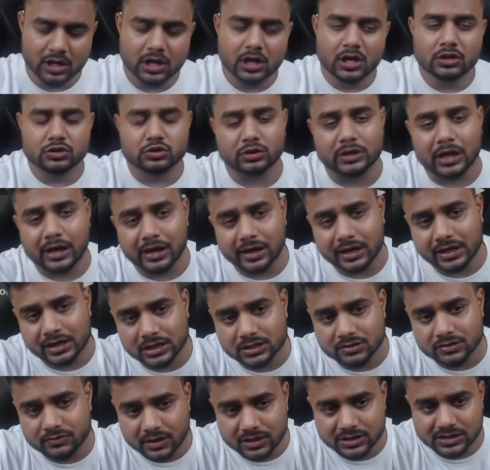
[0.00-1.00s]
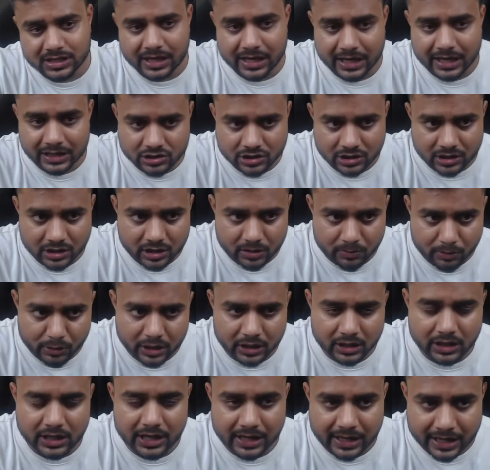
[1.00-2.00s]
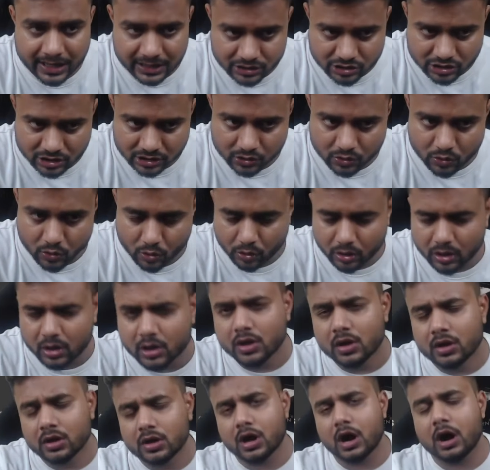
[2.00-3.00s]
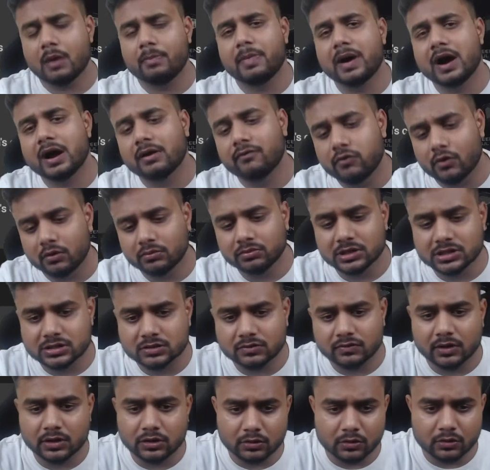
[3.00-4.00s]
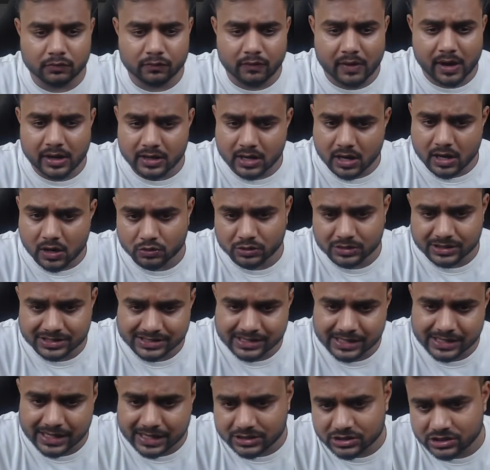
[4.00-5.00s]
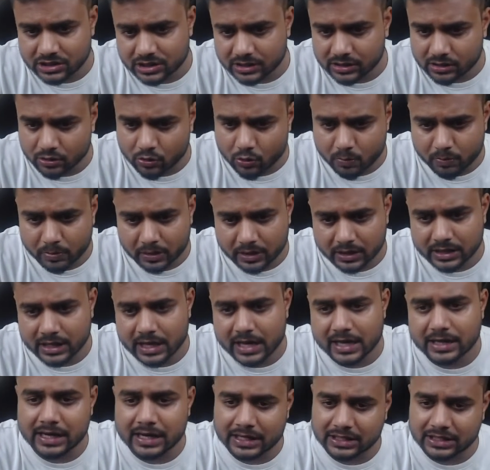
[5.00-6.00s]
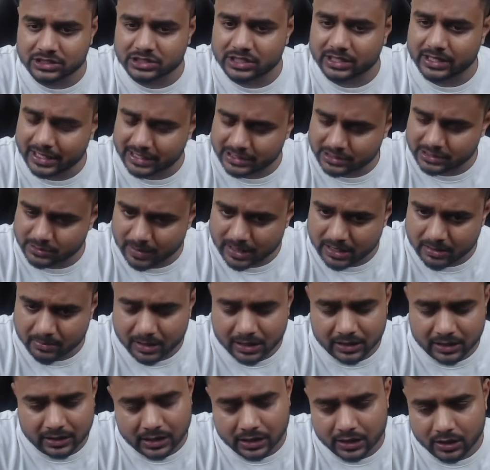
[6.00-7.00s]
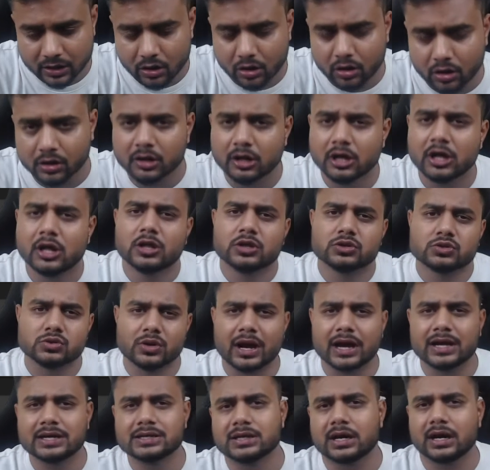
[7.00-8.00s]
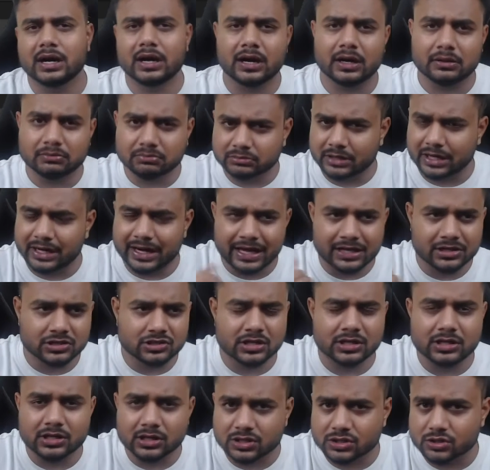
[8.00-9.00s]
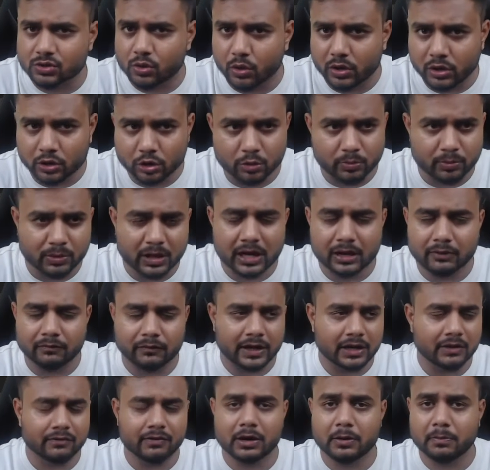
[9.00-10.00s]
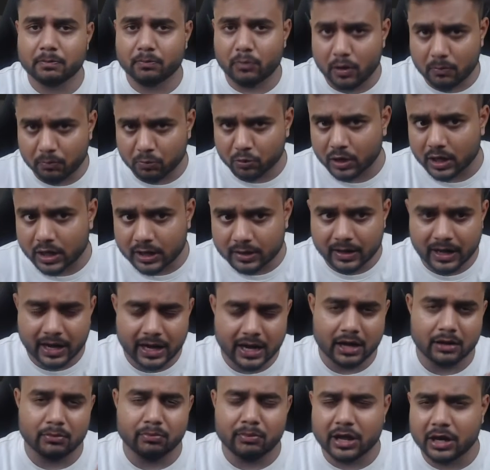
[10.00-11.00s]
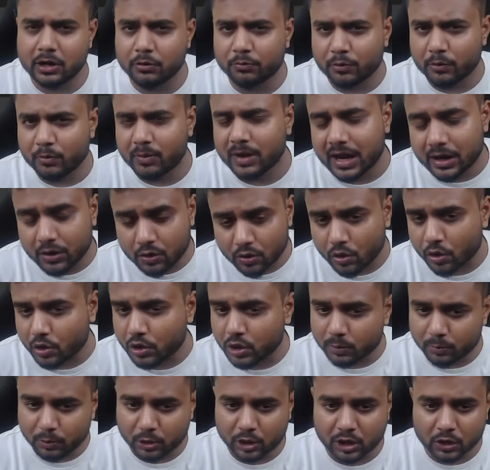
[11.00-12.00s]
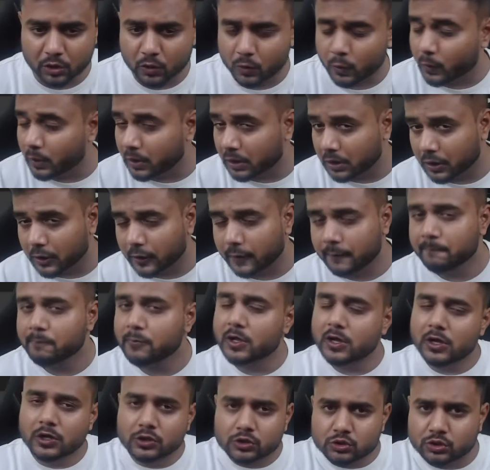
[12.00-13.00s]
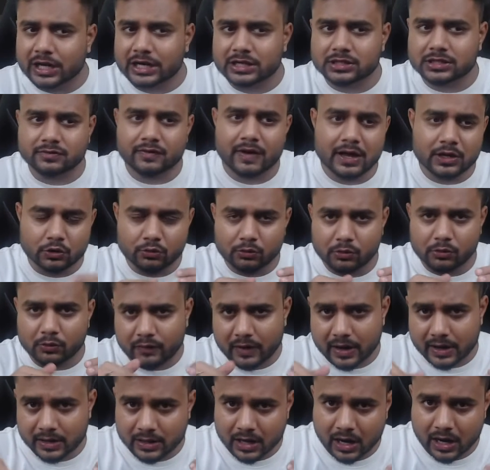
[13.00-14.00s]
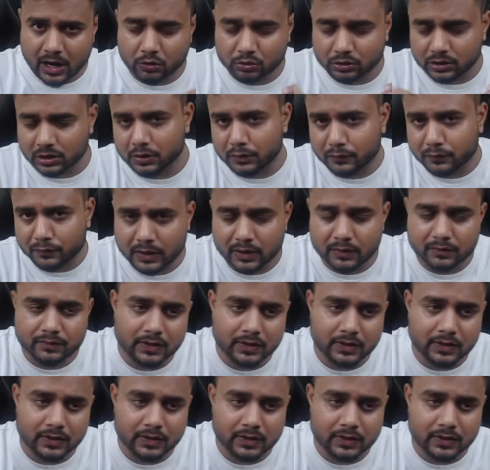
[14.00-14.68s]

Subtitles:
So the latest one is the Langchain community and Langchain core. Now apart from this one, you will find out this Langchain, OpenAI, Langchain experimental and all. So guys, the Langchain is going to be a very popular, and many people are contributing over here. So that's why you will find out the different